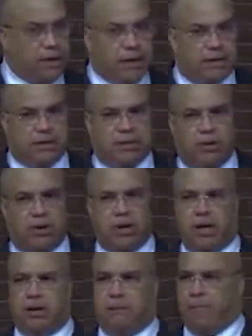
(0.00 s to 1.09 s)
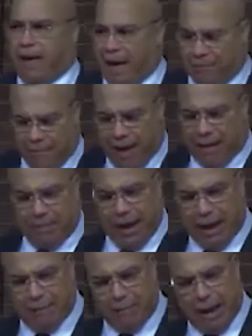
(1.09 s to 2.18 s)
Sister Thornhill,
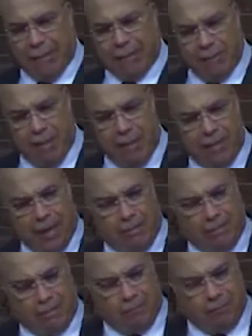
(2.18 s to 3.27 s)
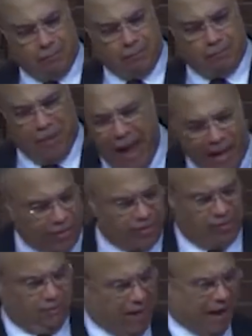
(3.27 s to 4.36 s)
I'm
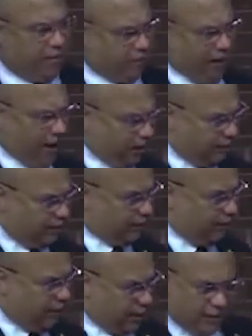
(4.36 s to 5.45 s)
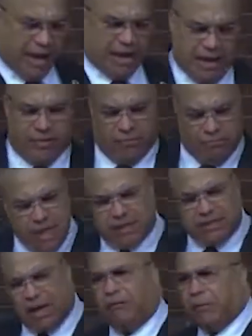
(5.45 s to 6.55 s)
bothered by the fact that in the
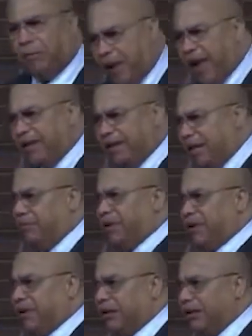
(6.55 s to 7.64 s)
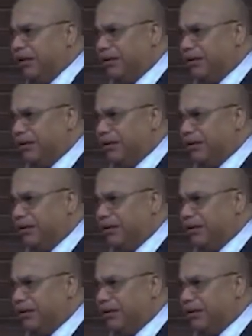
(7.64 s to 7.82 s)
midst of a pandemic,